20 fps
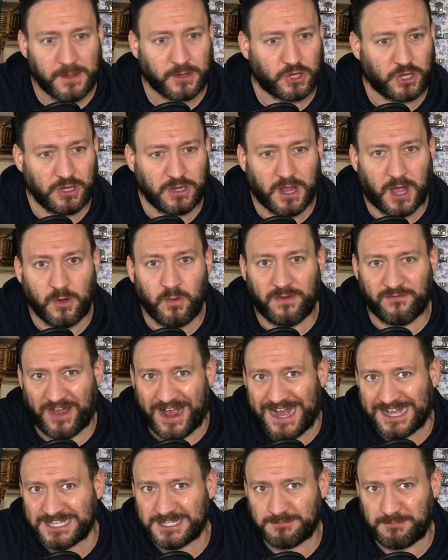you know, with
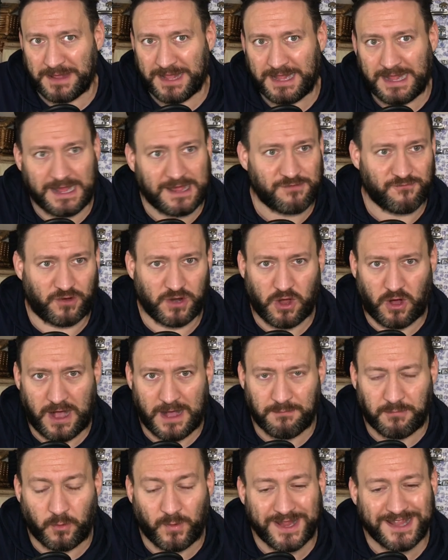Azpi, he's
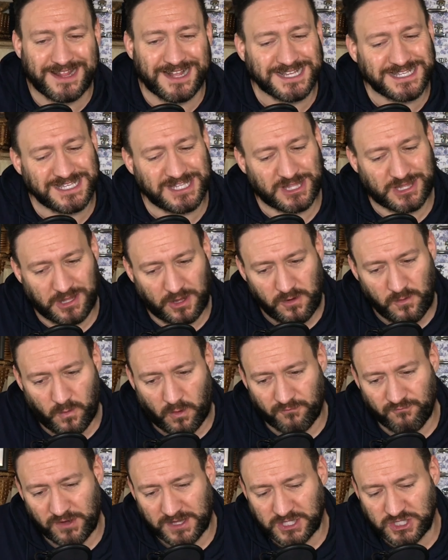reliable. He doesn't do what
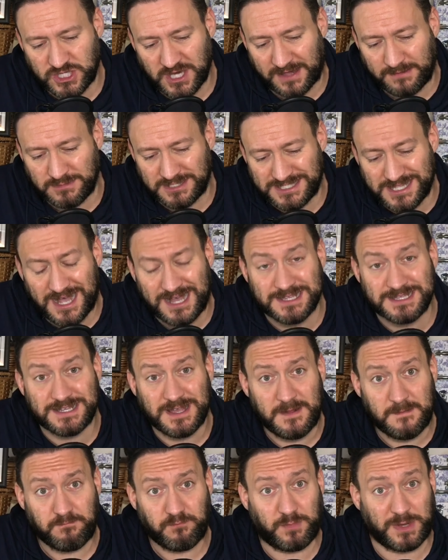Reece James does,
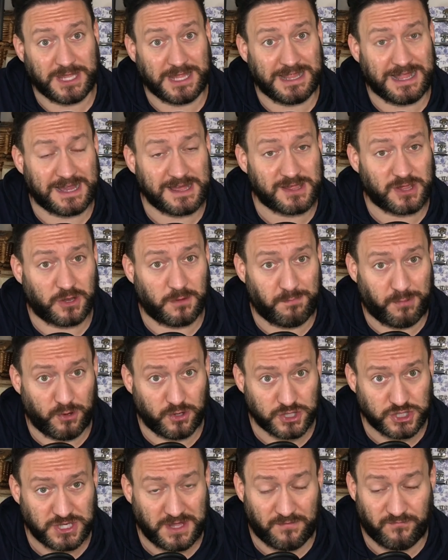but you know he's going to put a
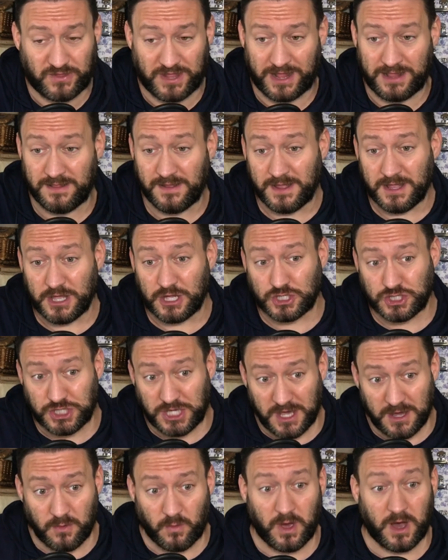shift in.
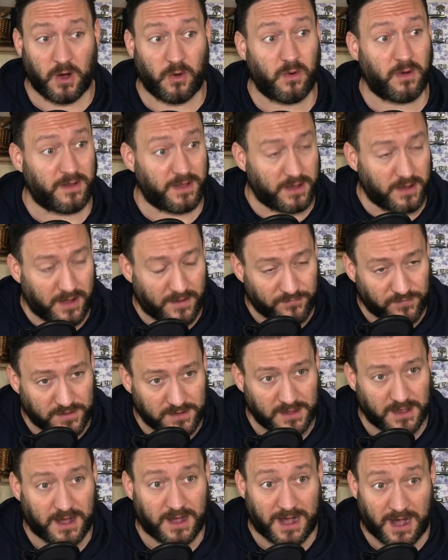Chilwell, I,
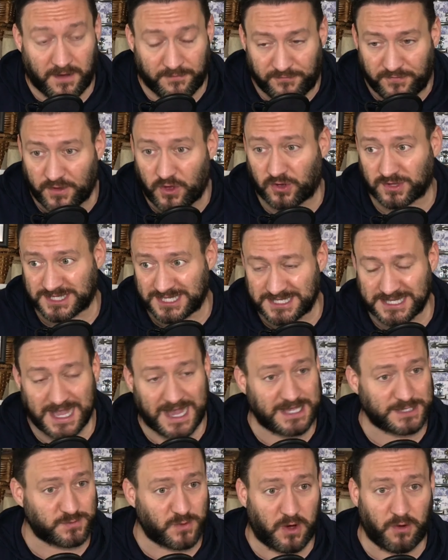I forgot to say
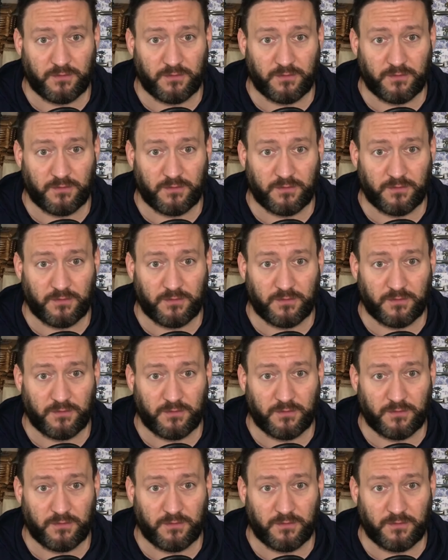as well